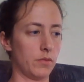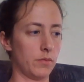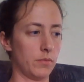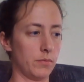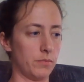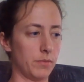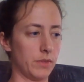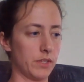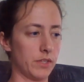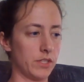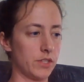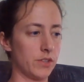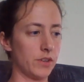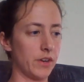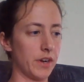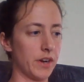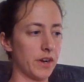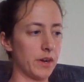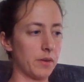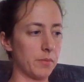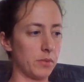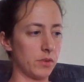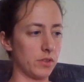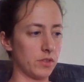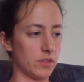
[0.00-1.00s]
Mr.
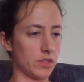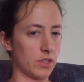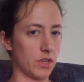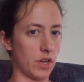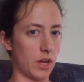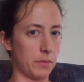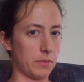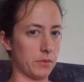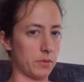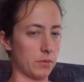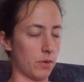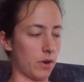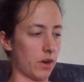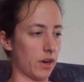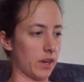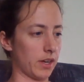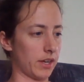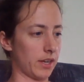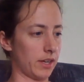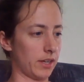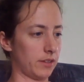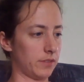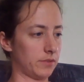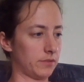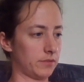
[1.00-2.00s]
Arable stopped
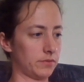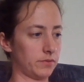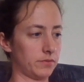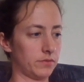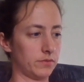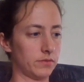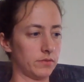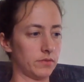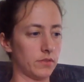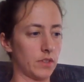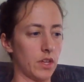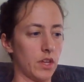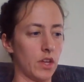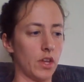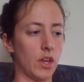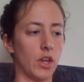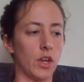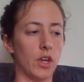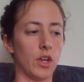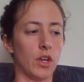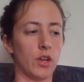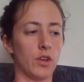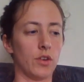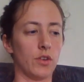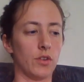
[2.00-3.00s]
walking.
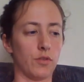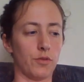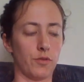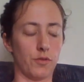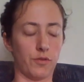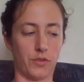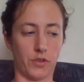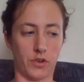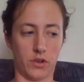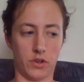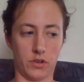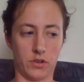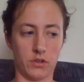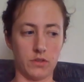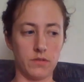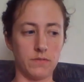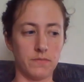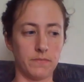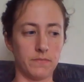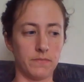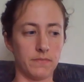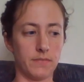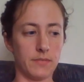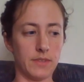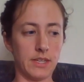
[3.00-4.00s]
"Fern,"
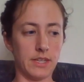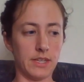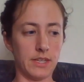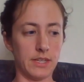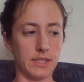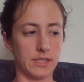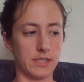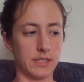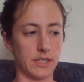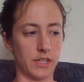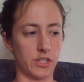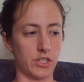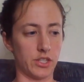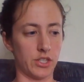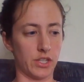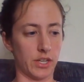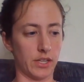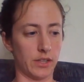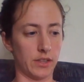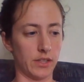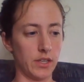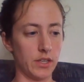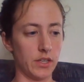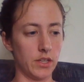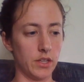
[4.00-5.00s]
he said
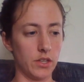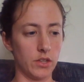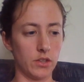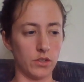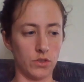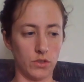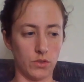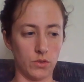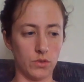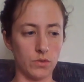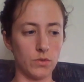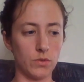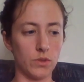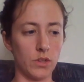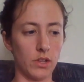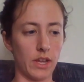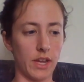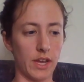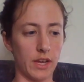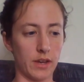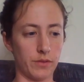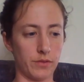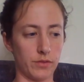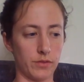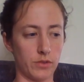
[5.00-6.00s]
gently, "you will
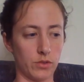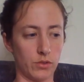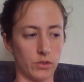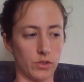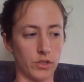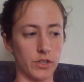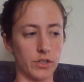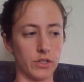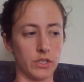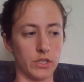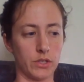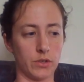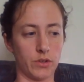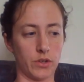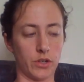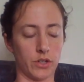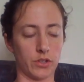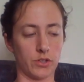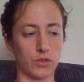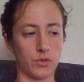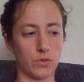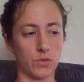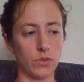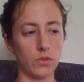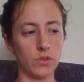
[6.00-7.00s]
have to learn to
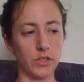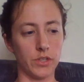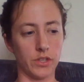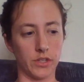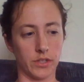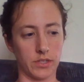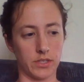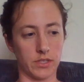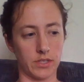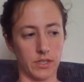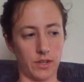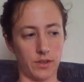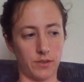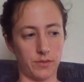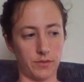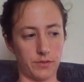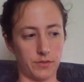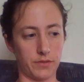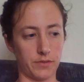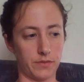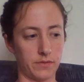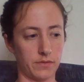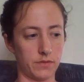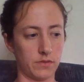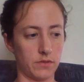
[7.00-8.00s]
control yourself."
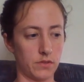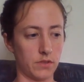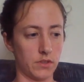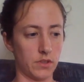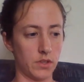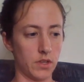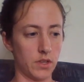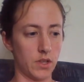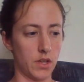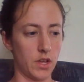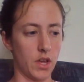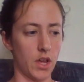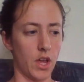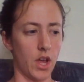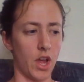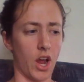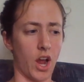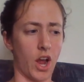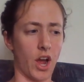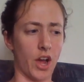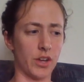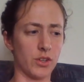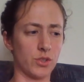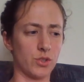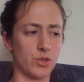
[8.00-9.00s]

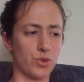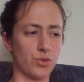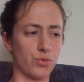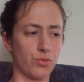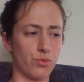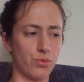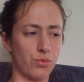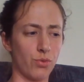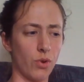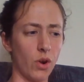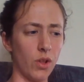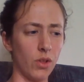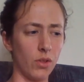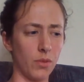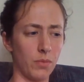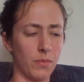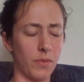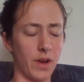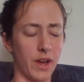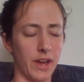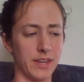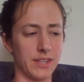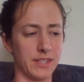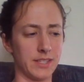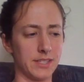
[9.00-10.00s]
"Control
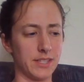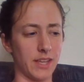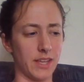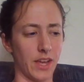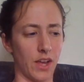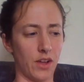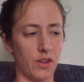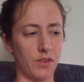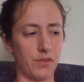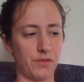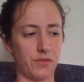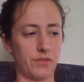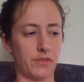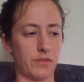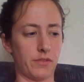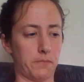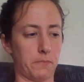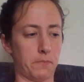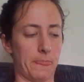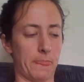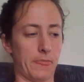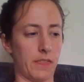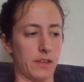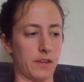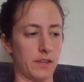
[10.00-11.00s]
myself!"
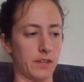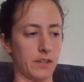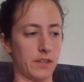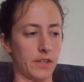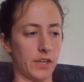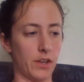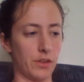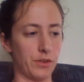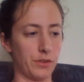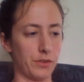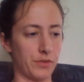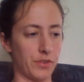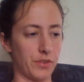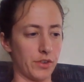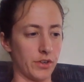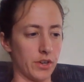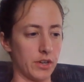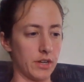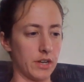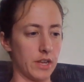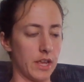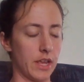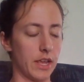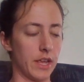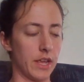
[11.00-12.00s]
yelled
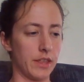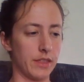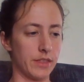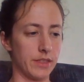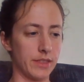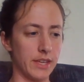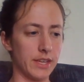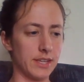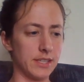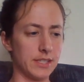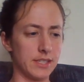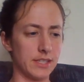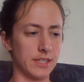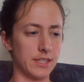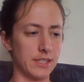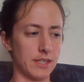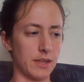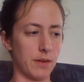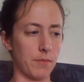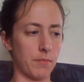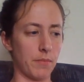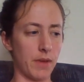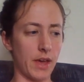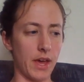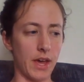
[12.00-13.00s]
Fern. "This is a
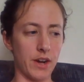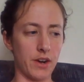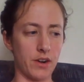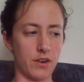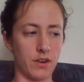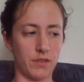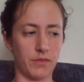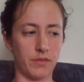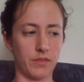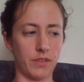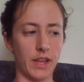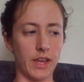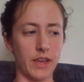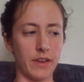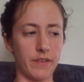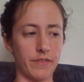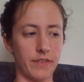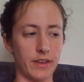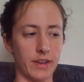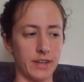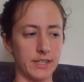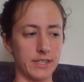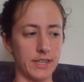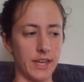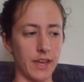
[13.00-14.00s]
matter of life
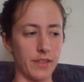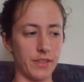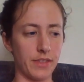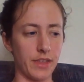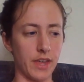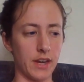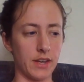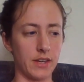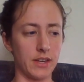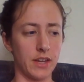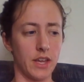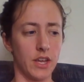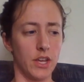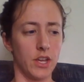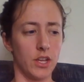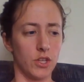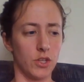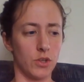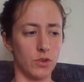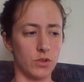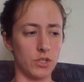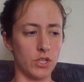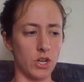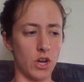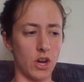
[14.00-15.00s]
and death, and
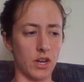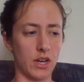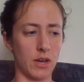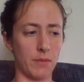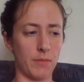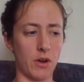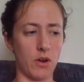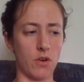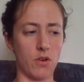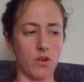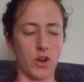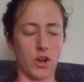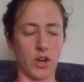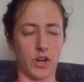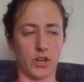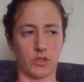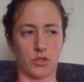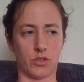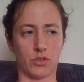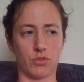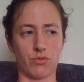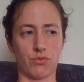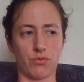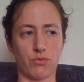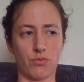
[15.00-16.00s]
you talk about
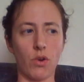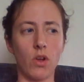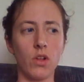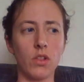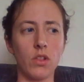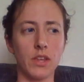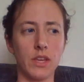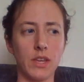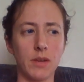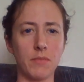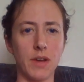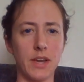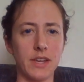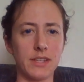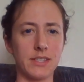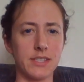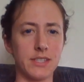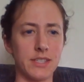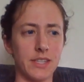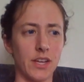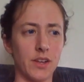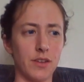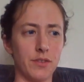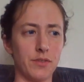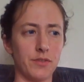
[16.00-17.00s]
controlling
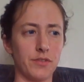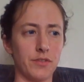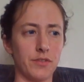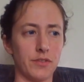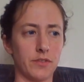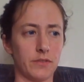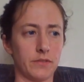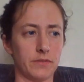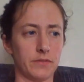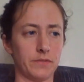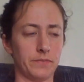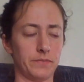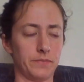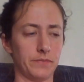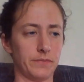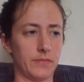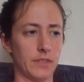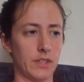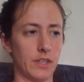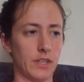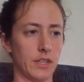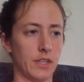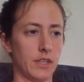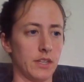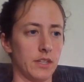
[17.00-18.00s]
myself?"
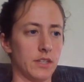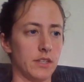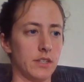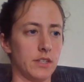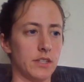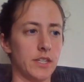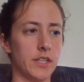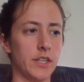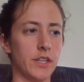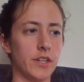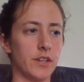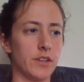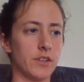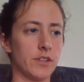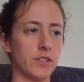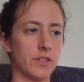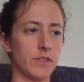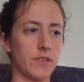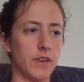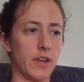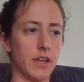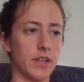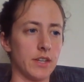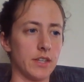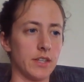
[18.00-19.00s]
Tears
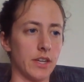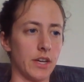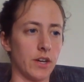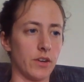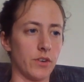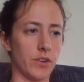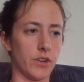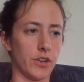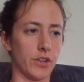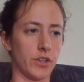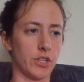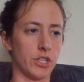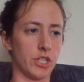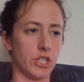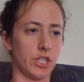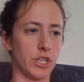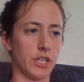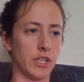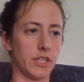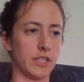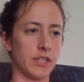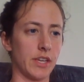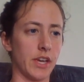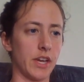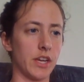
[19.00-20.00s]
ran down her
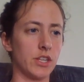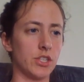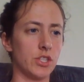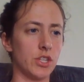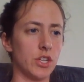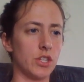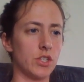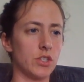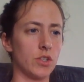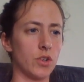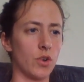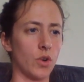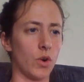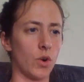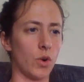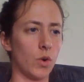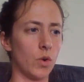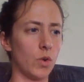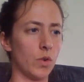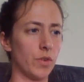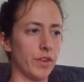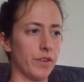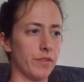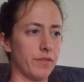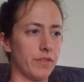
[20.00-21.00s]
cheeks, and she took
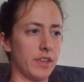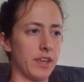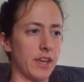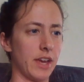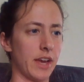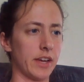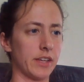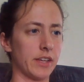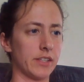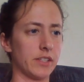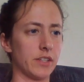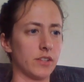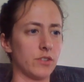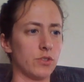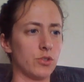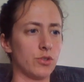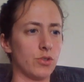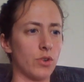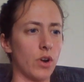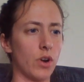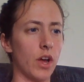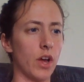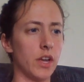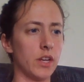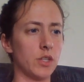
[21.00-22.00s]
hold of the axe and
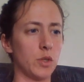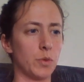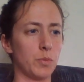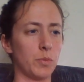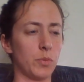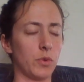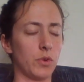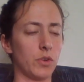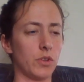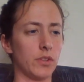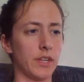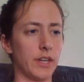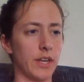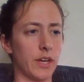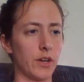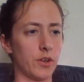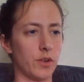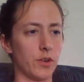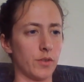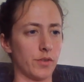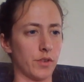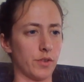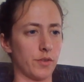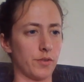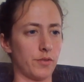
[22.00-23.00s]
tried to pull it out
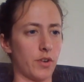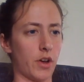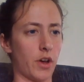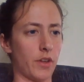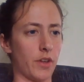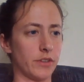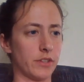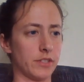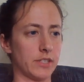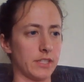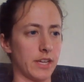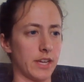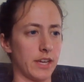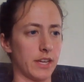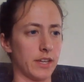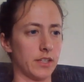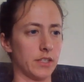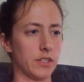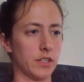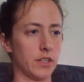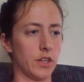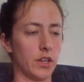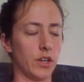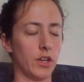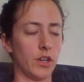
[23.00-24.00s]
of her father's hand.
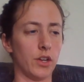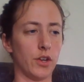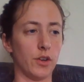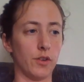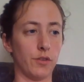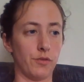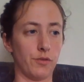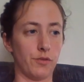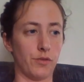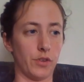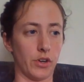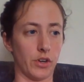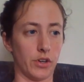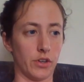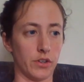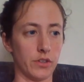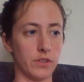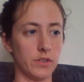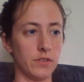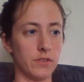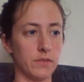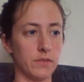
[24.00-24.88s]
"Fern,"